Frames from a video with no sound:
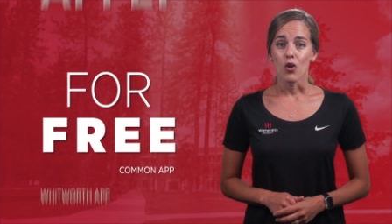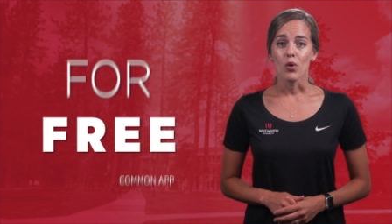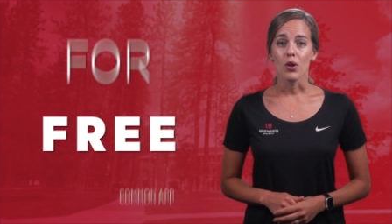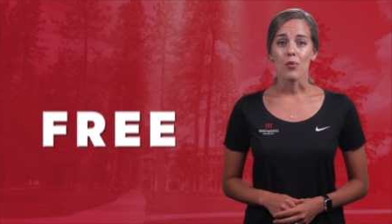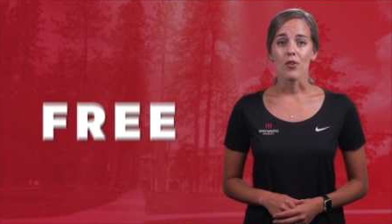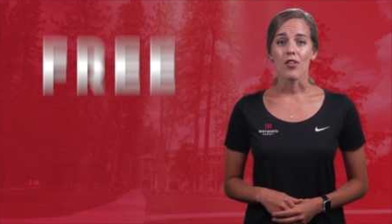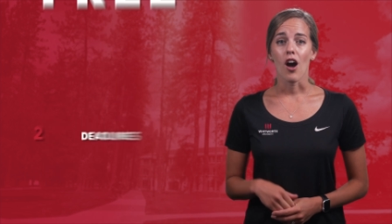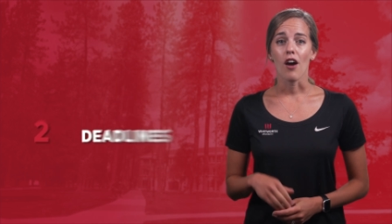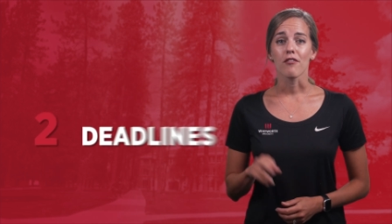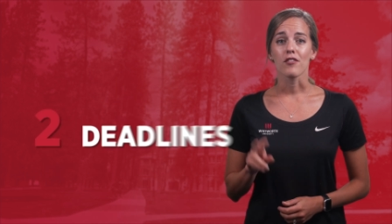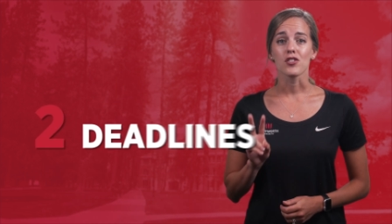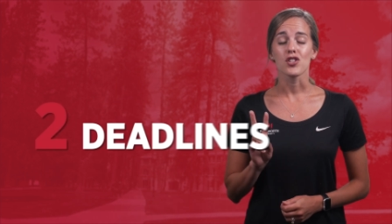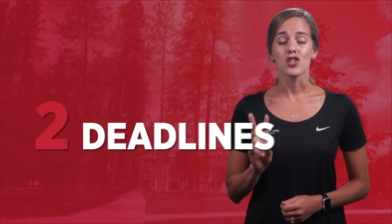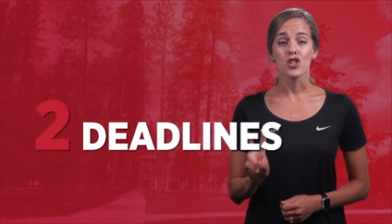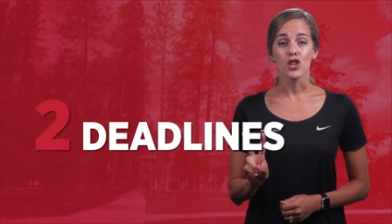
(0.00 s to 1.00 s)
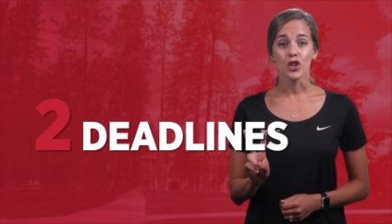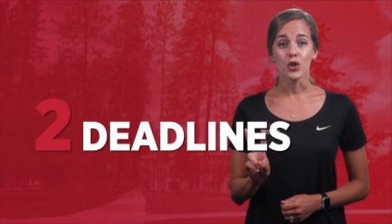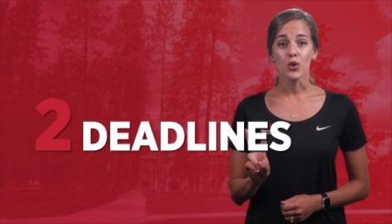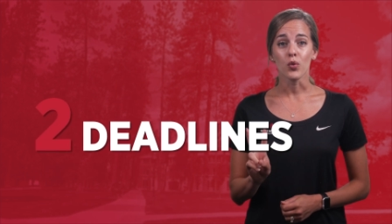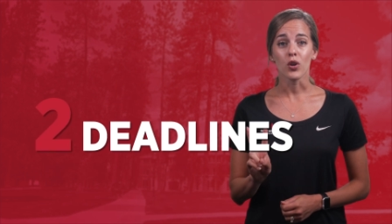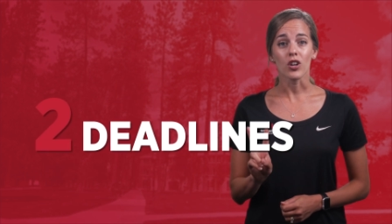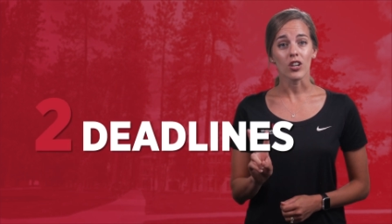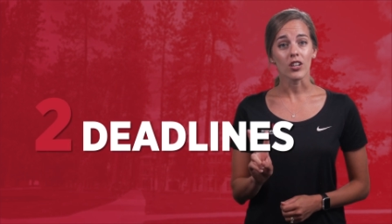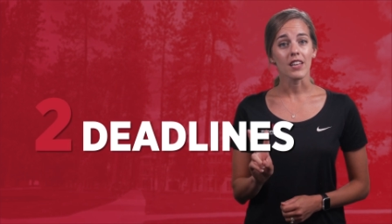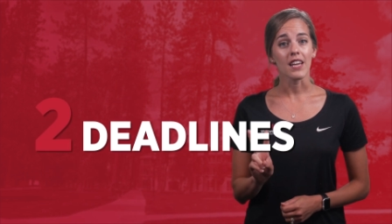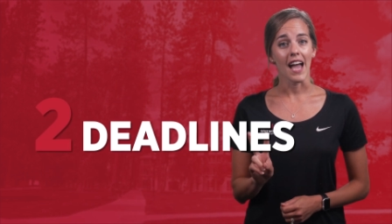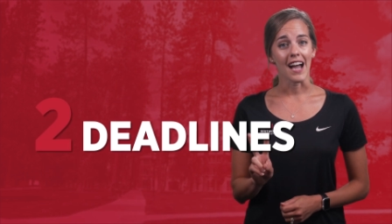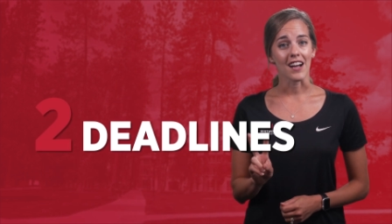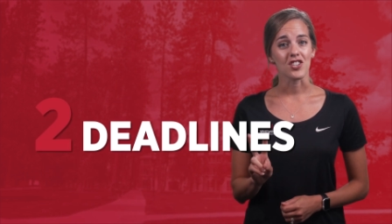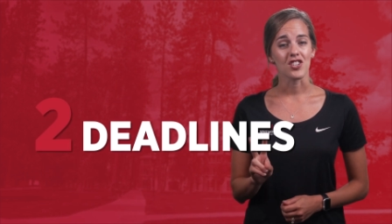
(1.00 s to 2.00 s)
Whitworth offers 2 early
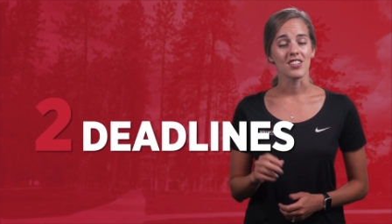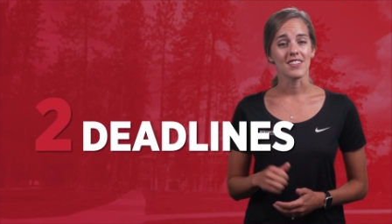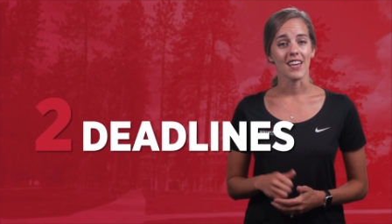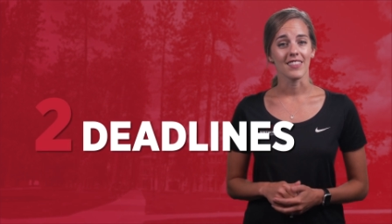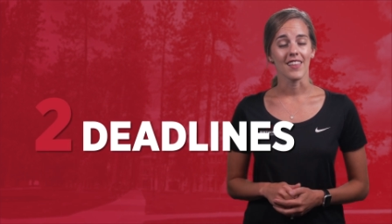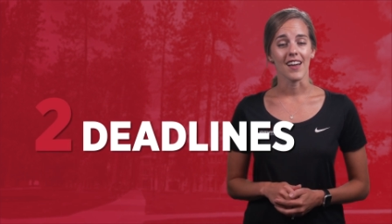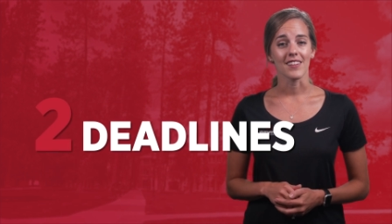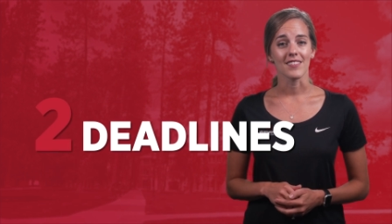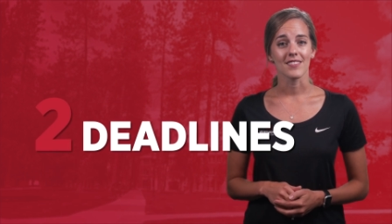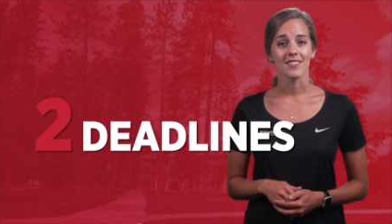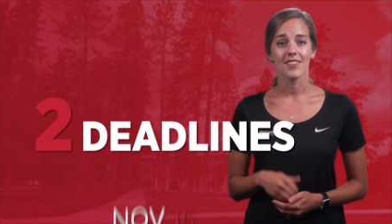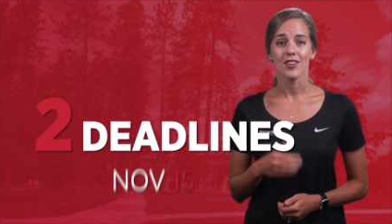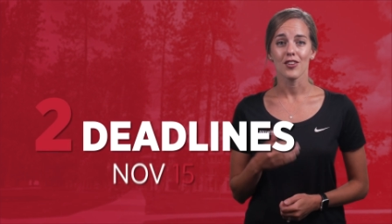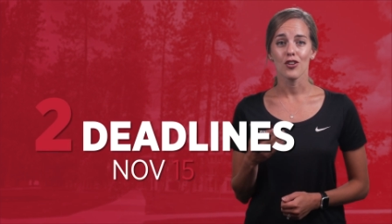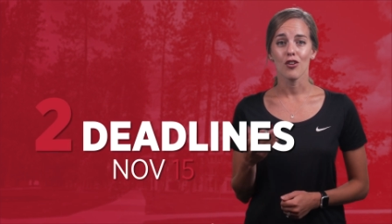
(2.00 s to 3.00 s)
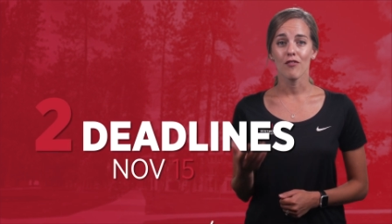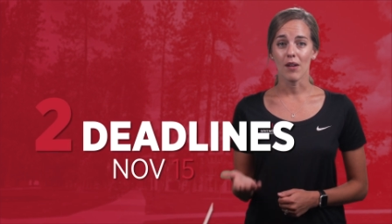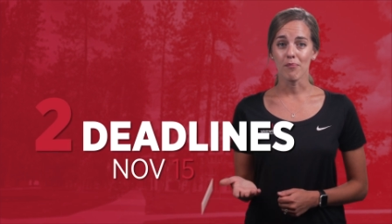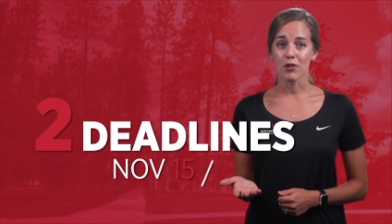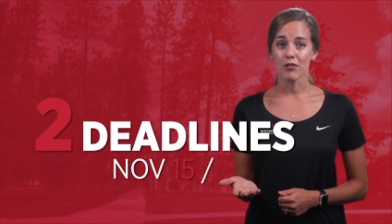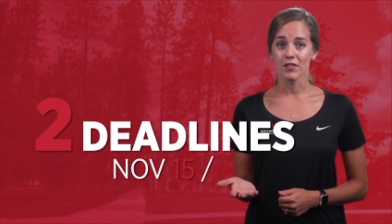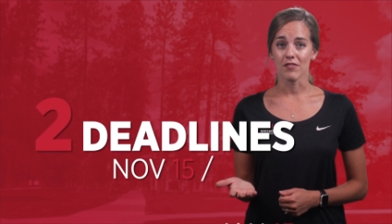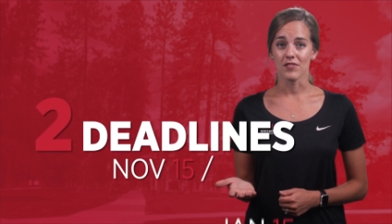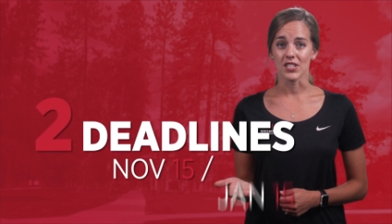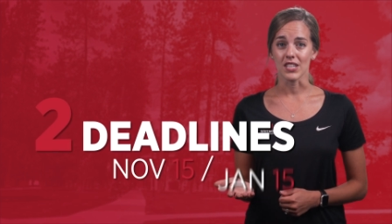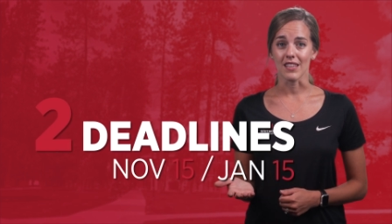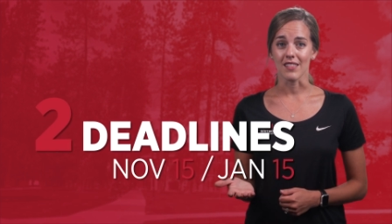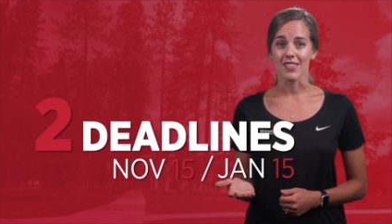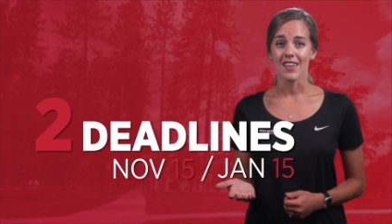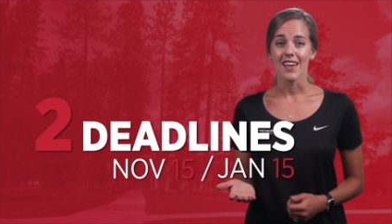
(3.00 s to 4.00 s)
action deadlines, November
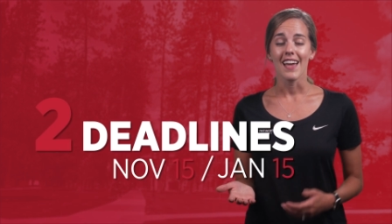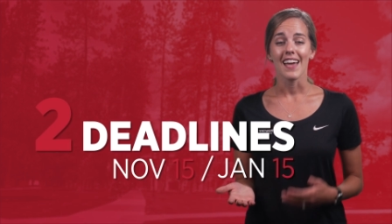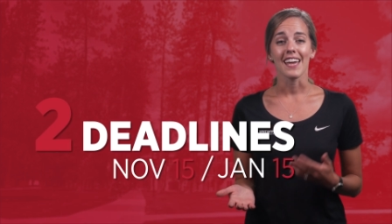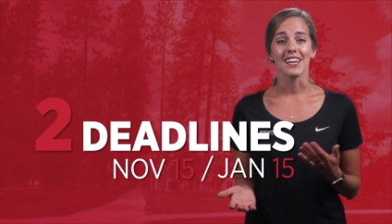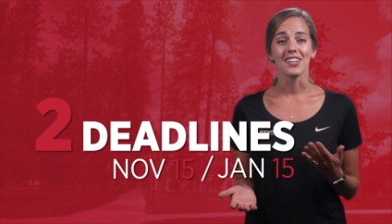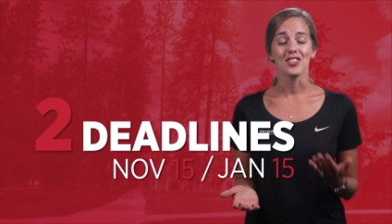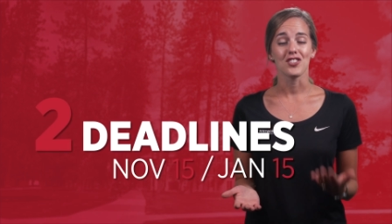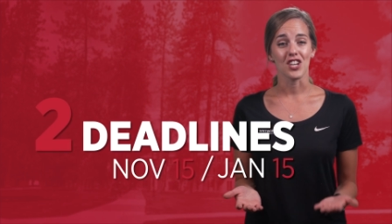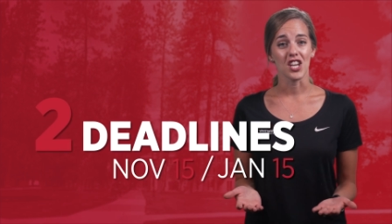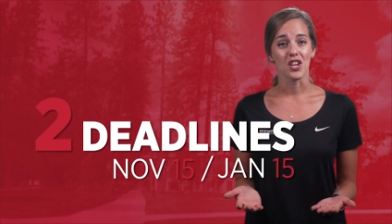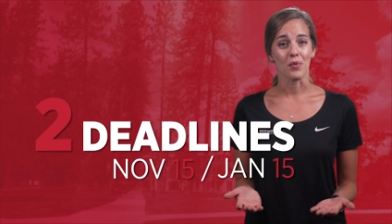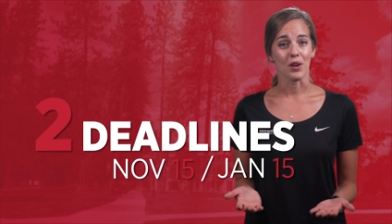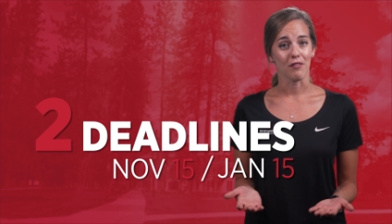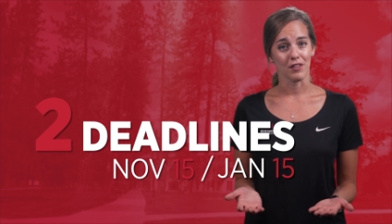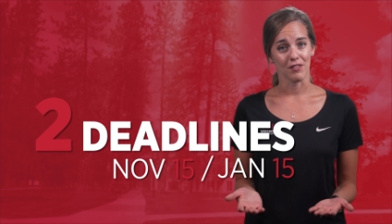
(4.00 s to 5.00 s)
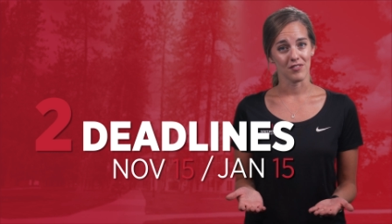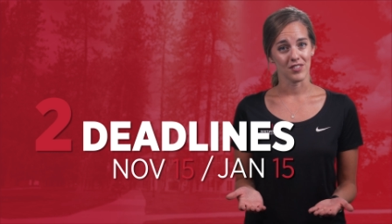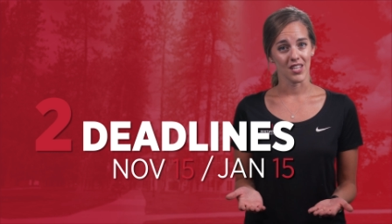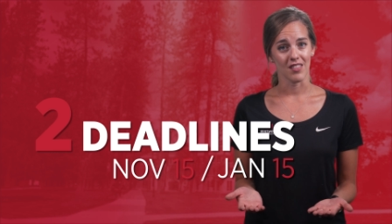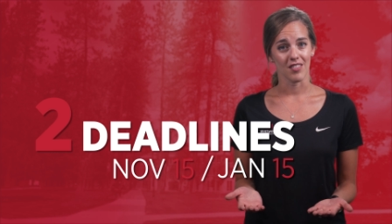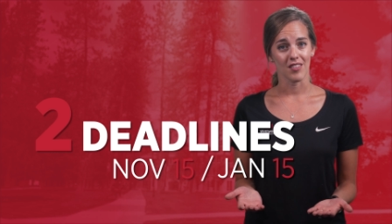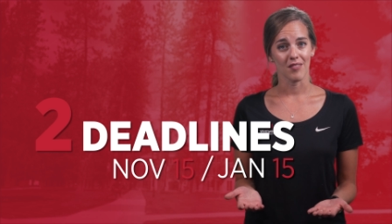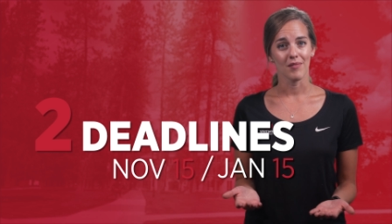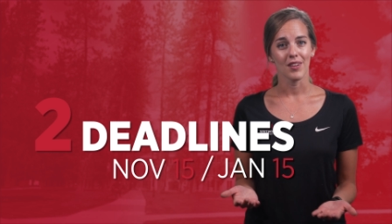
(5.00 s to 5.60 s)
15th and January 15th.